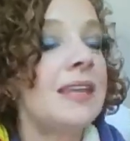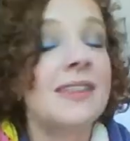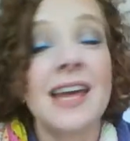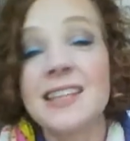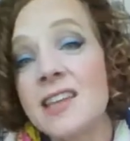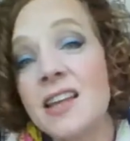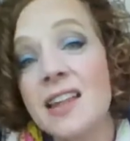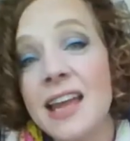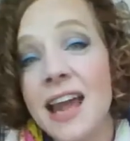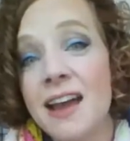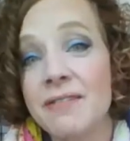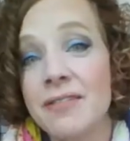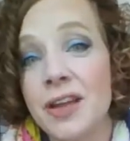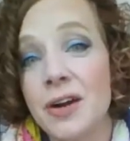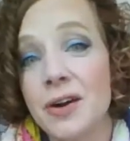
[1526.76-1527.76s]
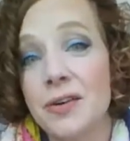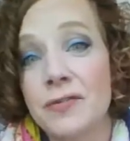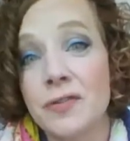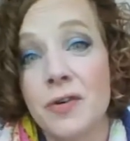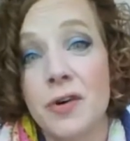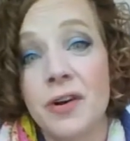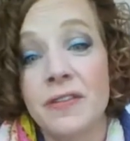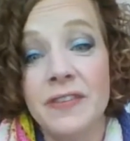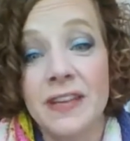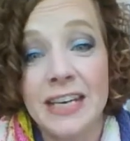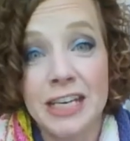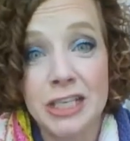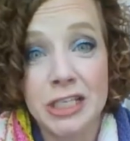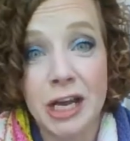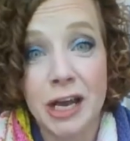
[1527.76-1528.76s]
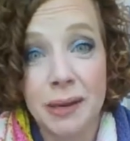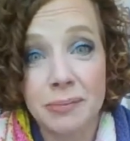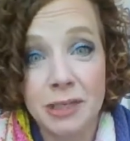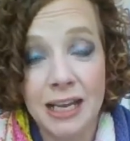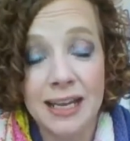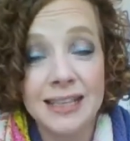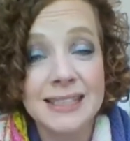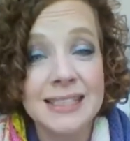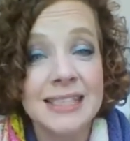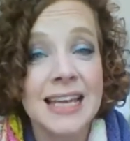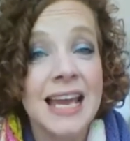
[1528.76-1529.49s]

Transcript: That's all I have, though, for finished objects.